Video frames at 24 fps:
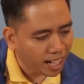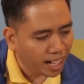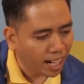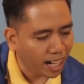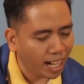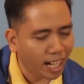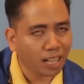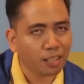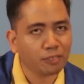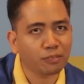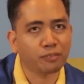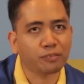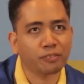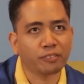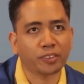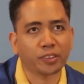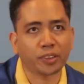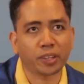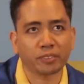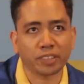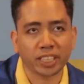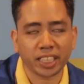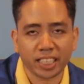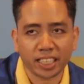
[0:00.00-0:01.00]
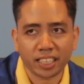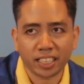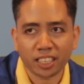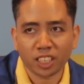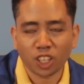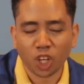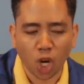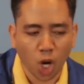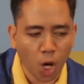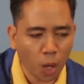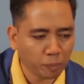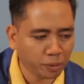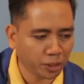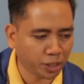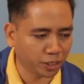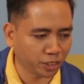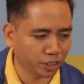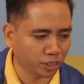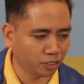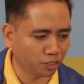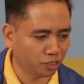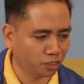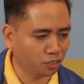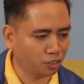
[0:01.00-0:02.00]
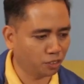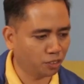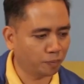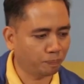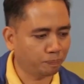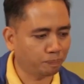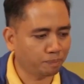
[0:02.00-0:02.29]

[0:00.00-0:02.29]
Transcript: have three options.